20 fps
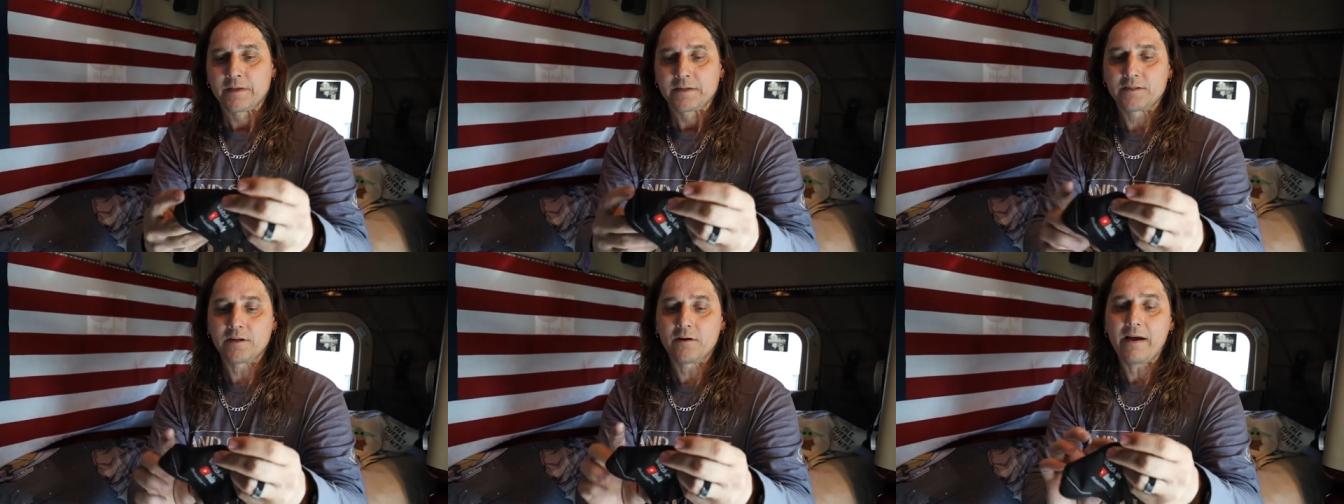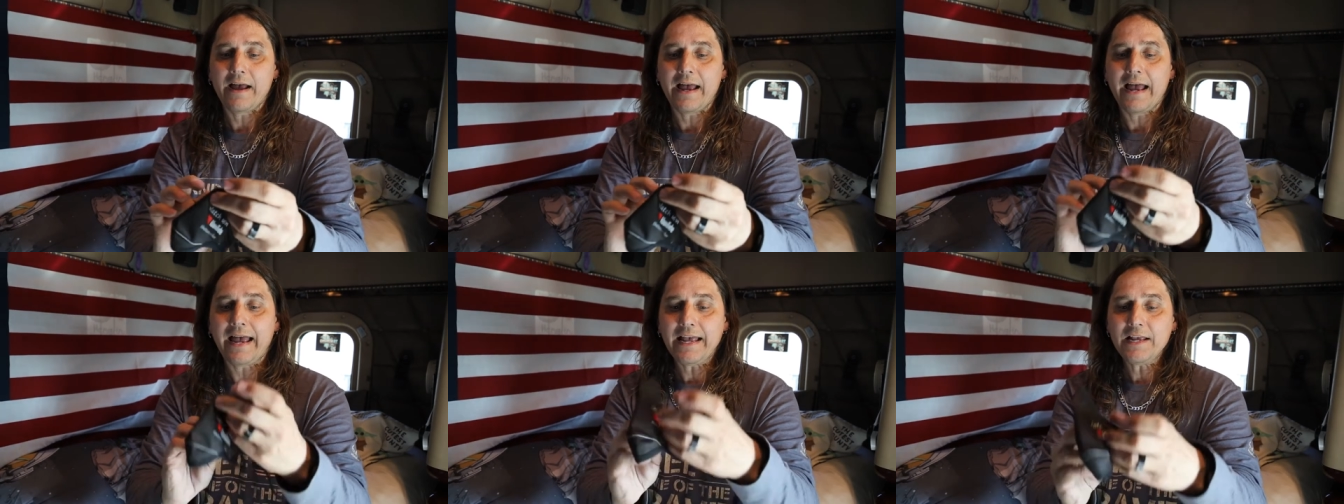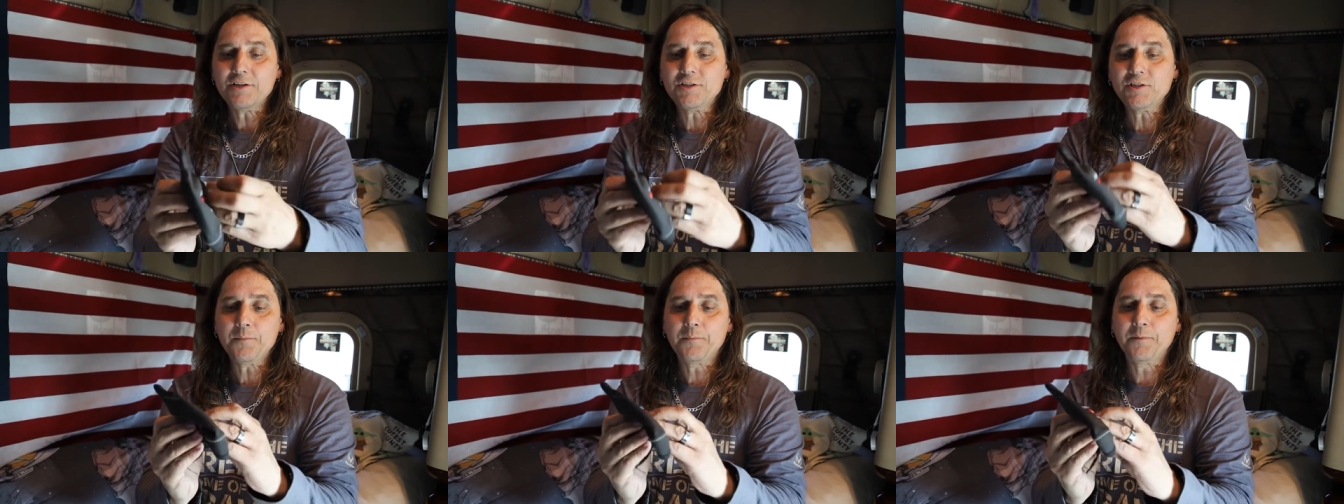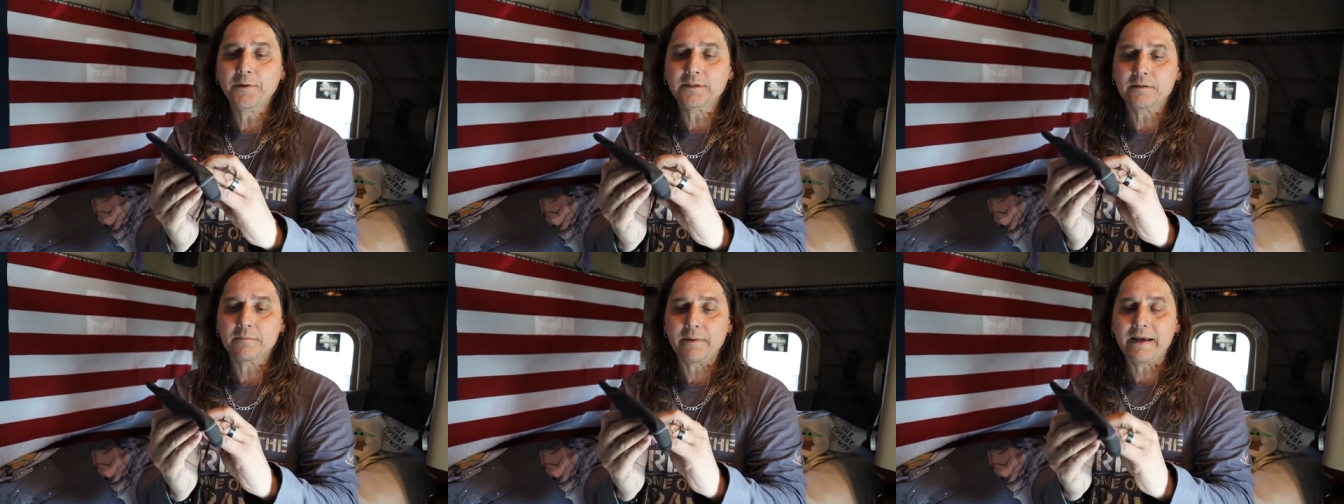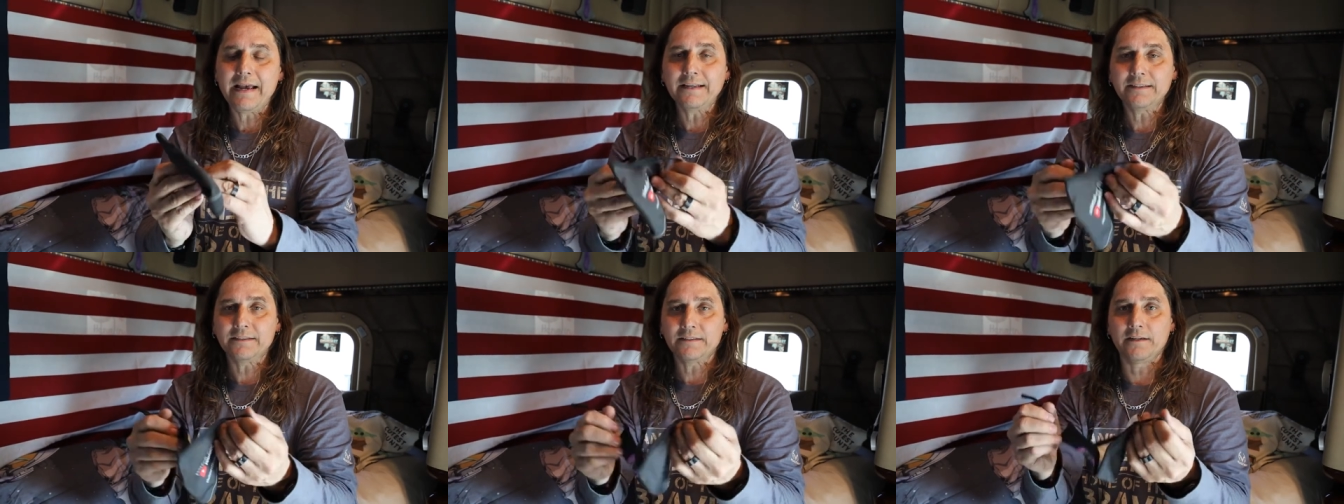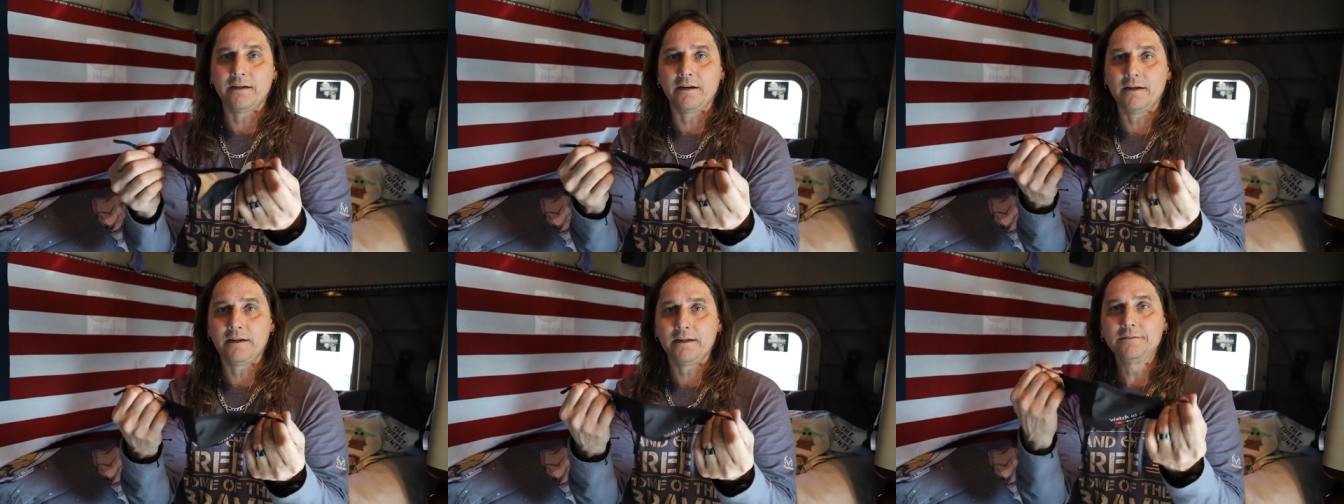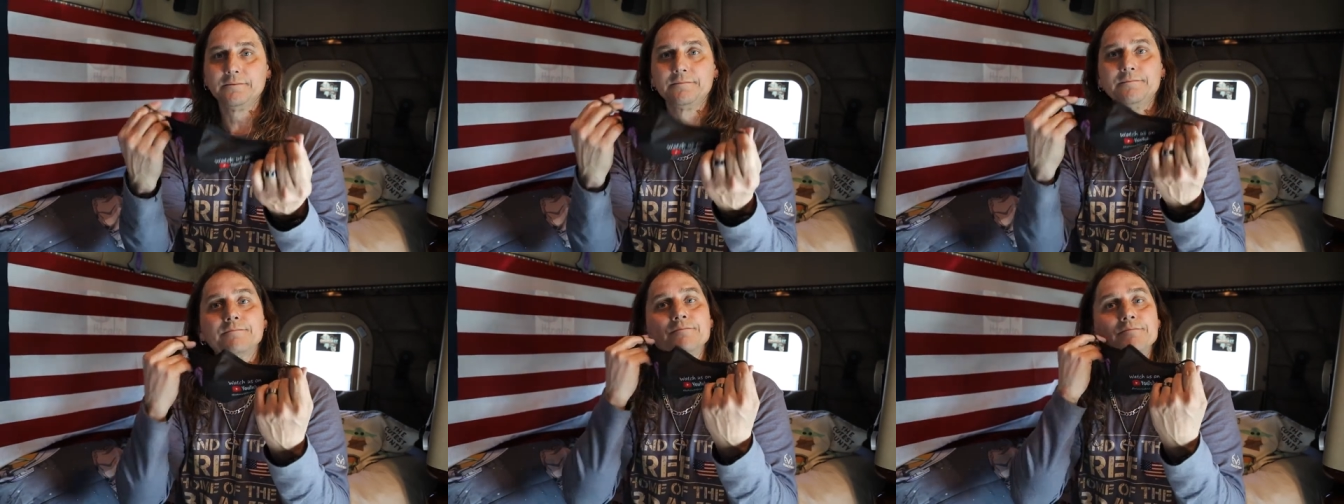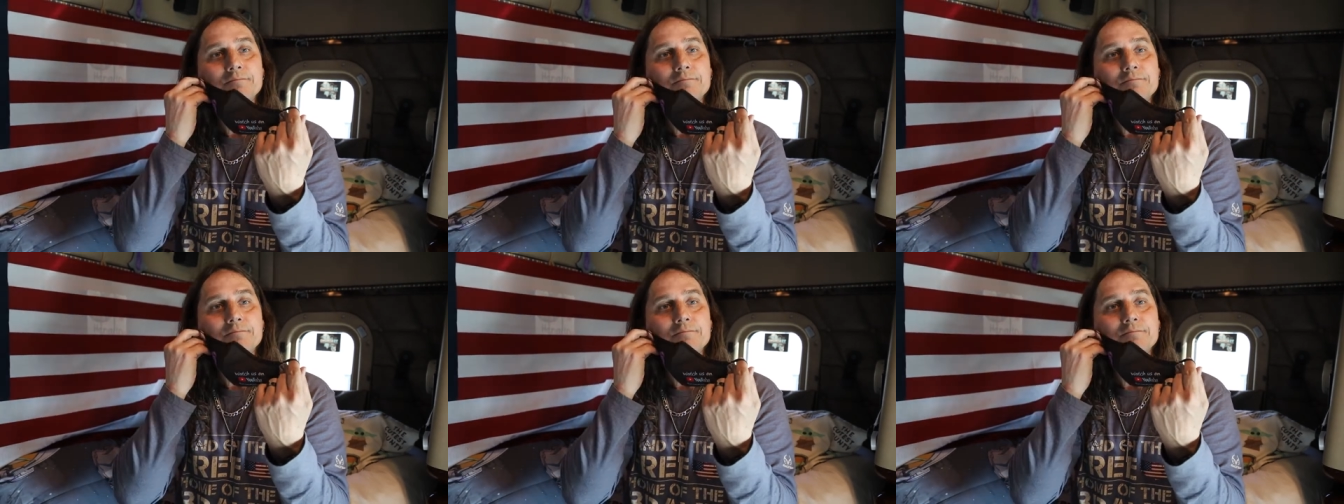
So as you put the mask on,